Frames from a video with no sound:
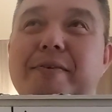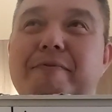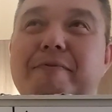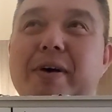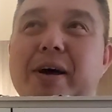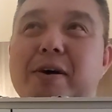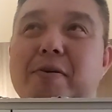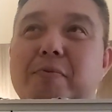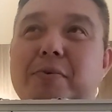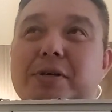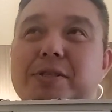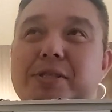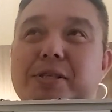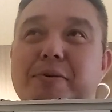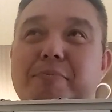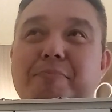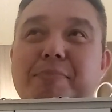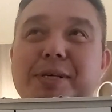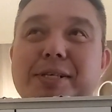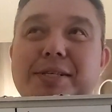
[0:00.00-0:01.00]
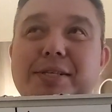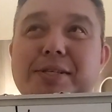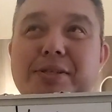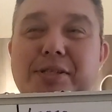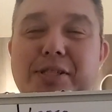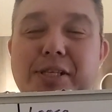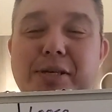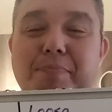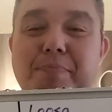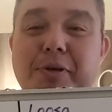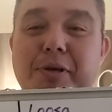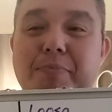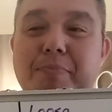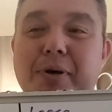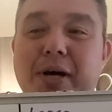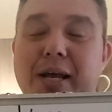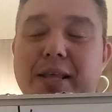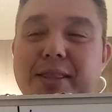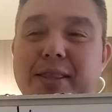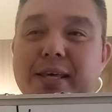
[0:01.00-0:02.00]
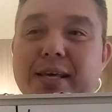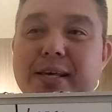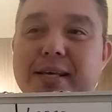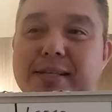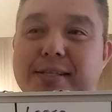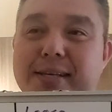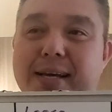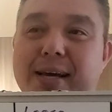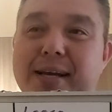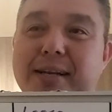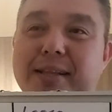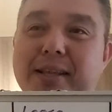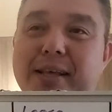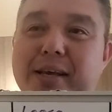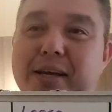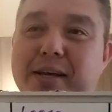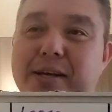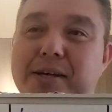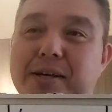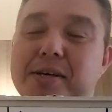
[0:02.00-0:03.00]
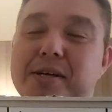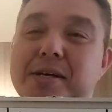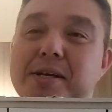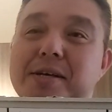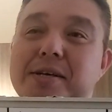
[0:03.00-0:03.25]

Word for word: event was in Mississippi, but I think it's kind of like a